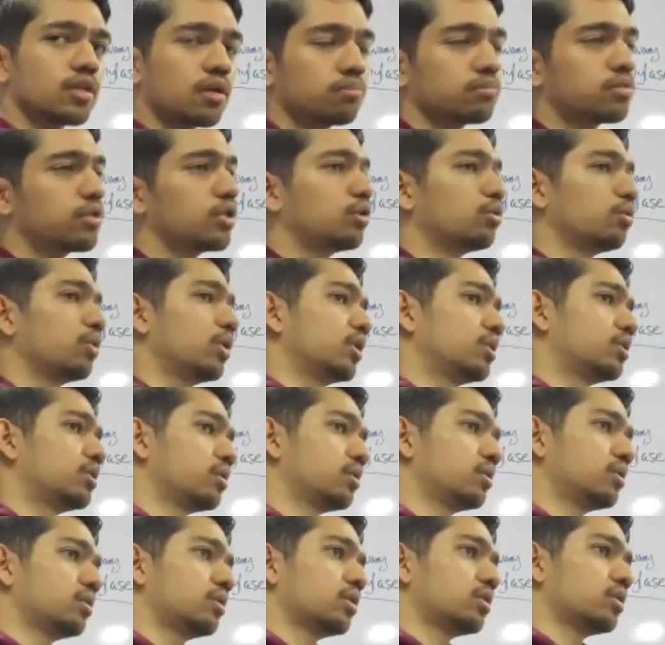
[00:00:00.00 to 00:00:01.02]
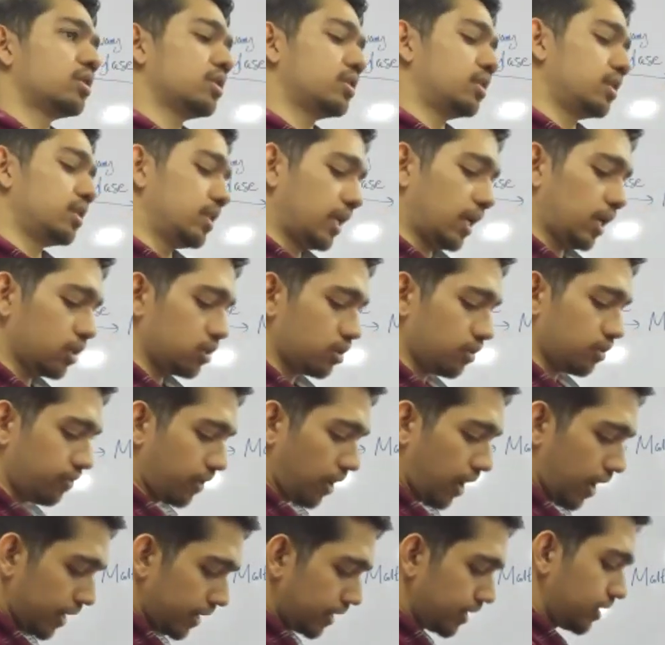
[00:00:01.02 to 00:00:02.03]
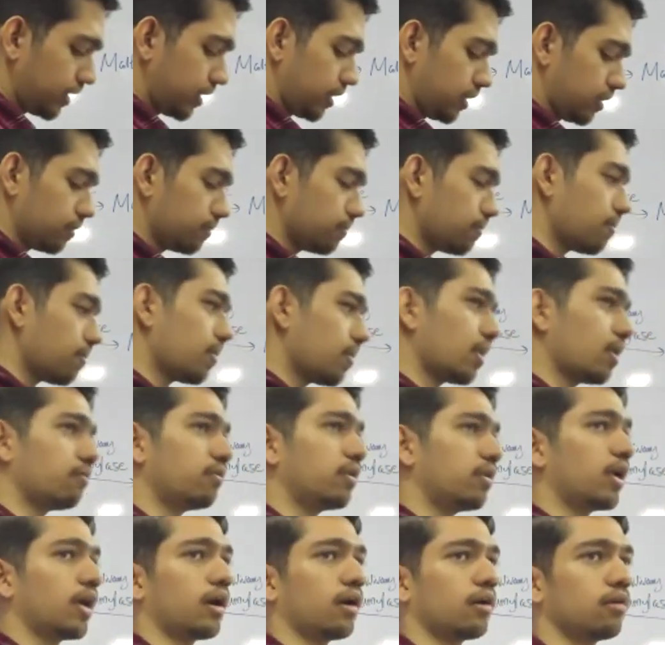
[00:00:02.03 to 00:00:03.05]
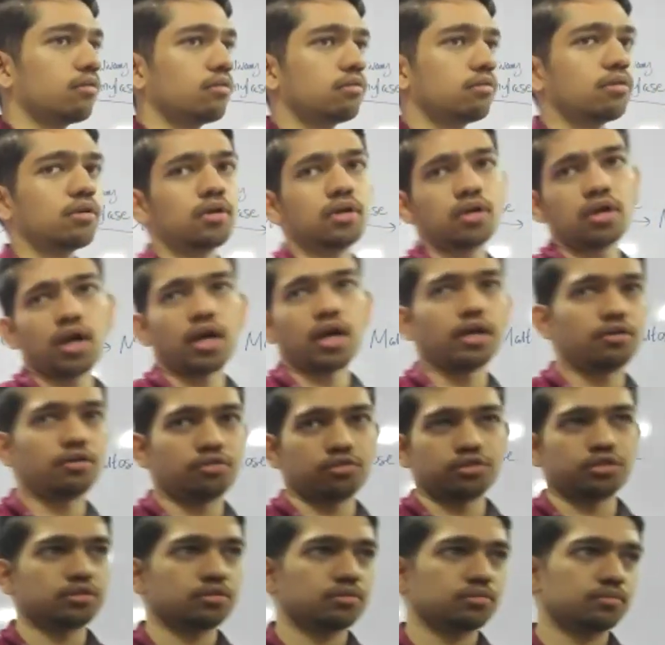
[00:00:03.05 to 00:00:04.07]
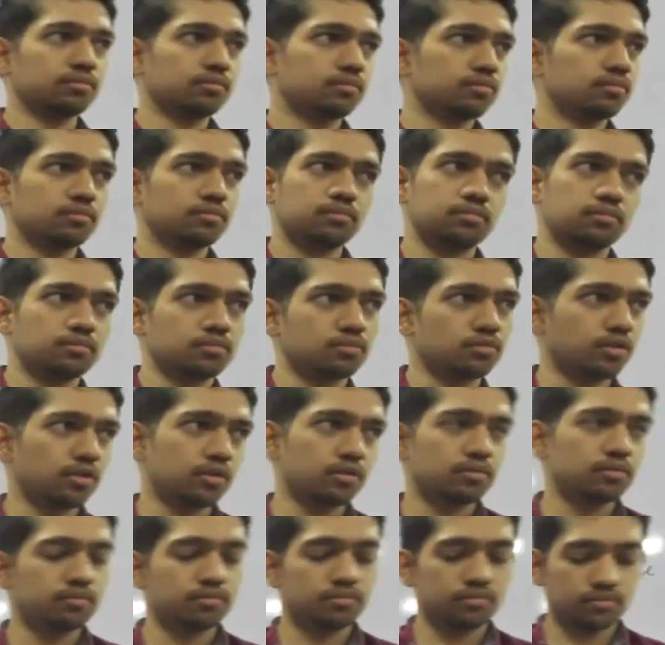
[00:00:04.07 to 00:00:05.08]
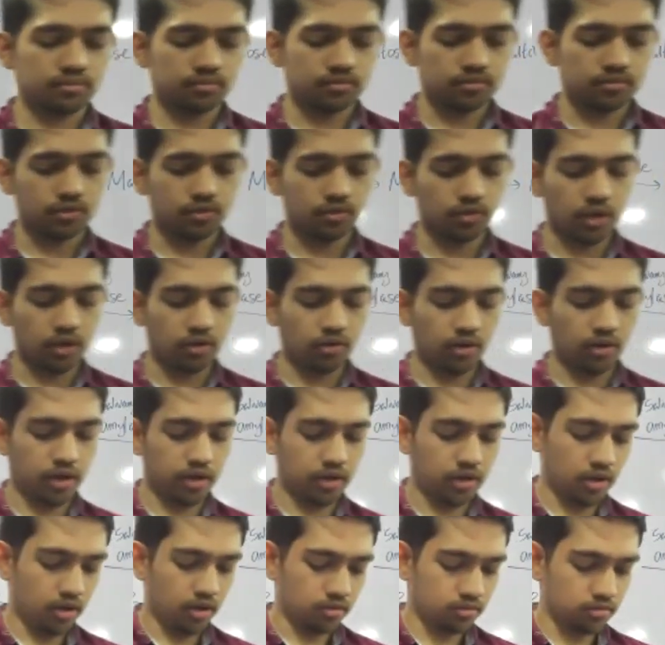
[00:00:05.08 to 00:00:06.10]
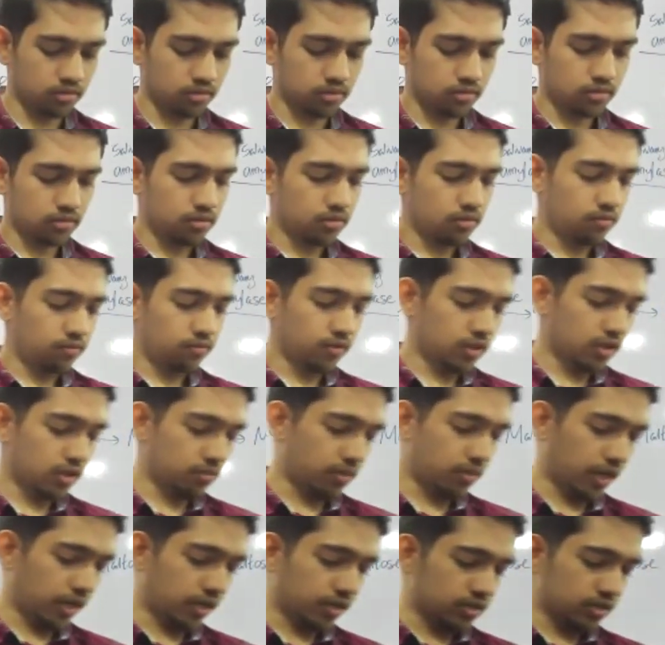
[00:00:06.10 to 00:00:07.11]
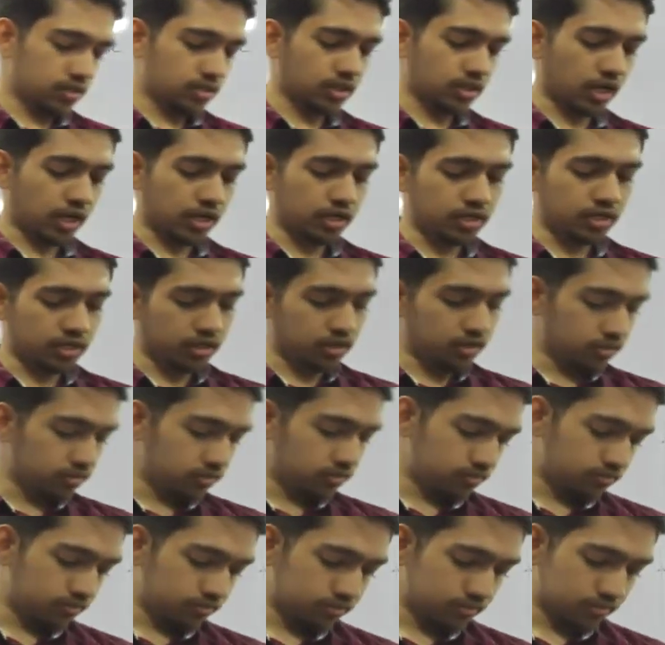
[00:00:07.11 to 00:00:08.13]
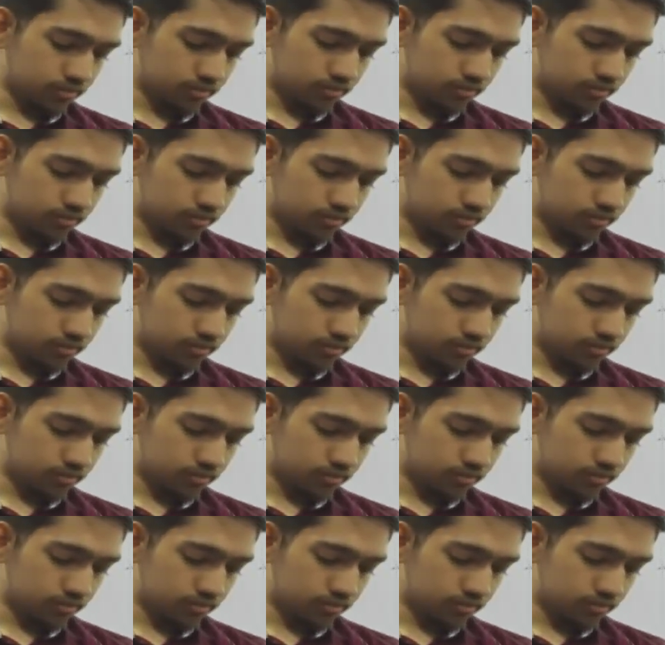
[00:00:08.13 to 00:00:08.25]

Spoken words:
some situations, such as in the case of chitin, we have nitrogen. Okay. You can write down within brackets, chitin